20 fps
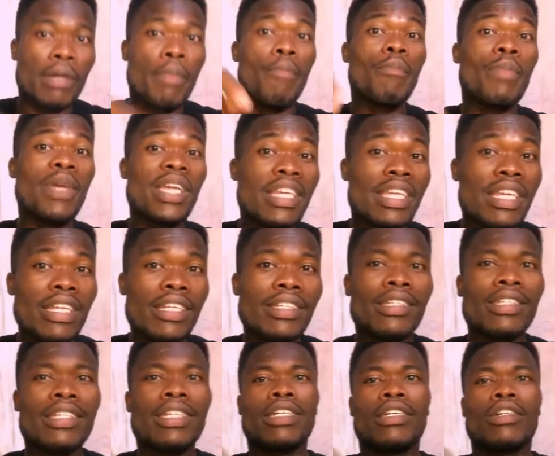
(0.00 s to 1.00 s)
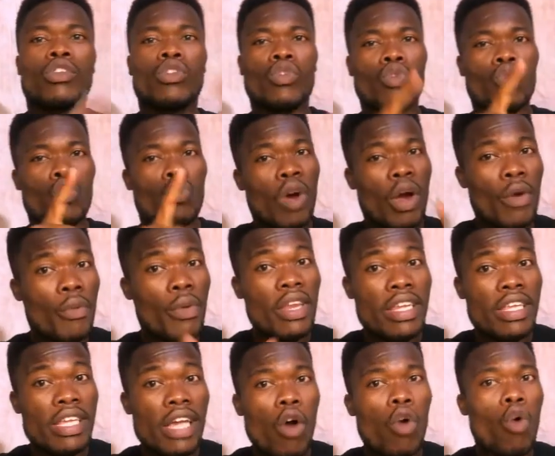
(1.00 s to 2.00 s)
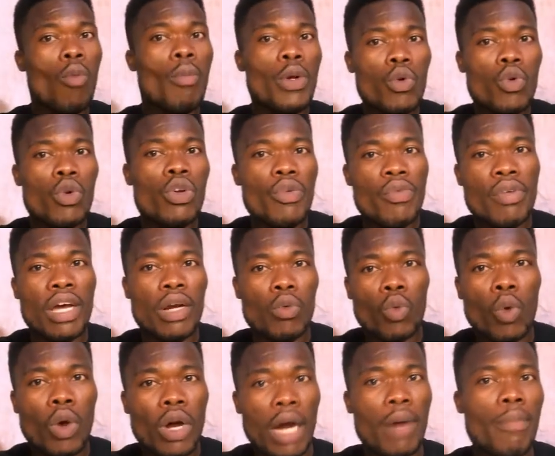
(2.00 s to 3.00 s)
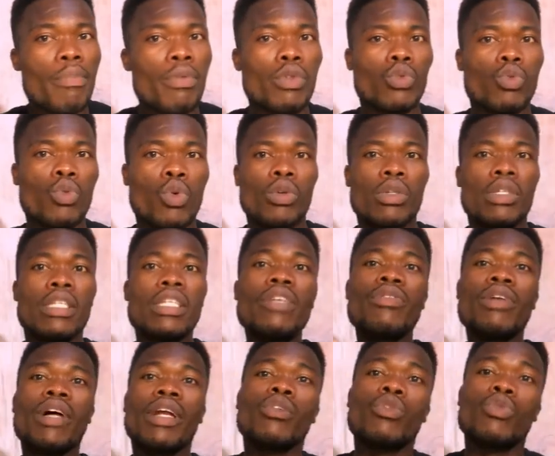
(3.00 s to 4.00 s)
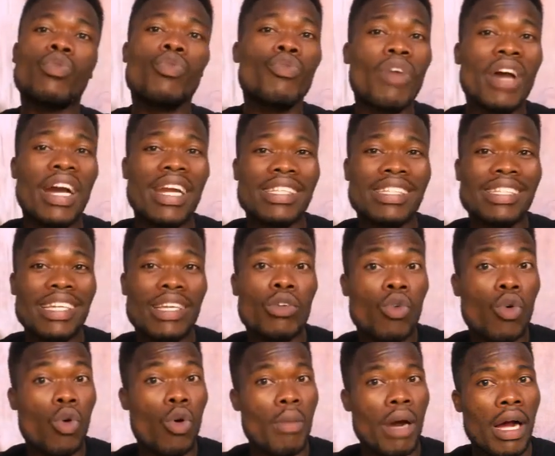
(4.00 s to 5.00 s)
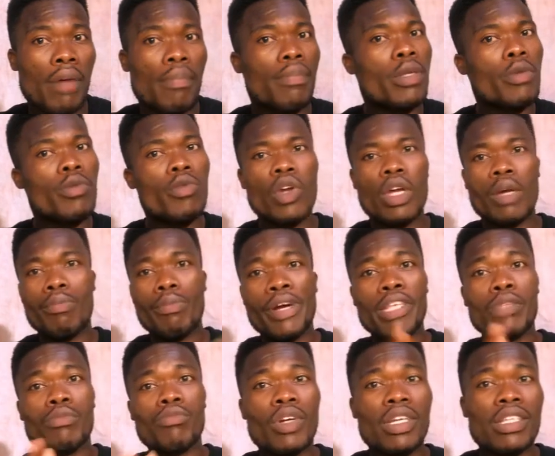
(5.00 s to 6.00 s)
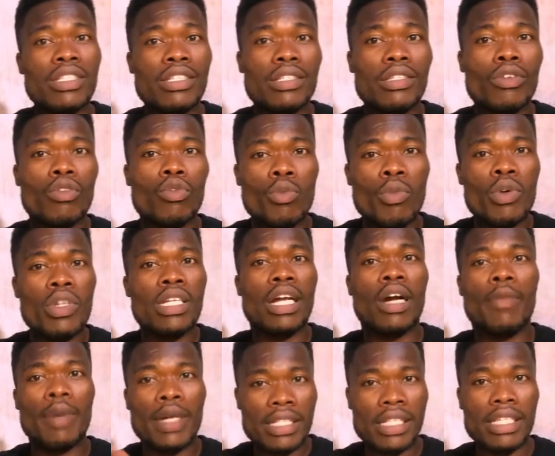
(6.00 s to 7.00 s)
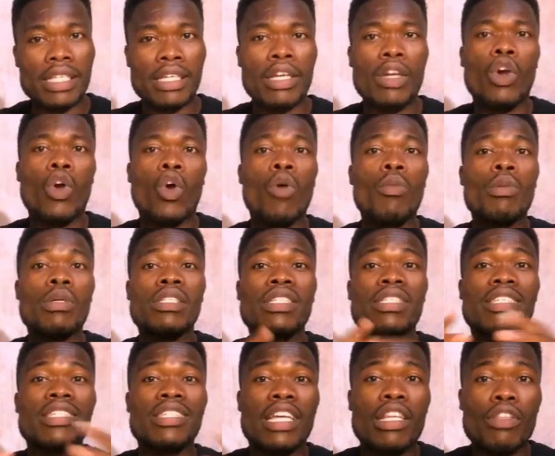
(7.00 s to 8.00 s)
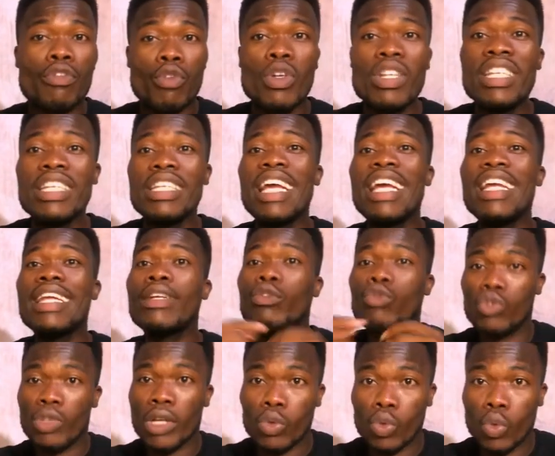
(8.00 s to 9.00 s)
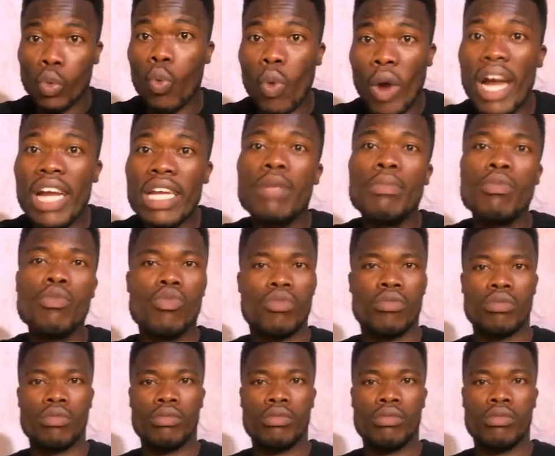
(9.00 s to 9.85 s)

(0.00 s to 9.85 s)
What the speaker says: meaning one finia will be Kuninian or campus. Ninian is so fun, I said, Norma, me, you a boys, mung now, Matty. Almost teachers for me, any chant to quanimu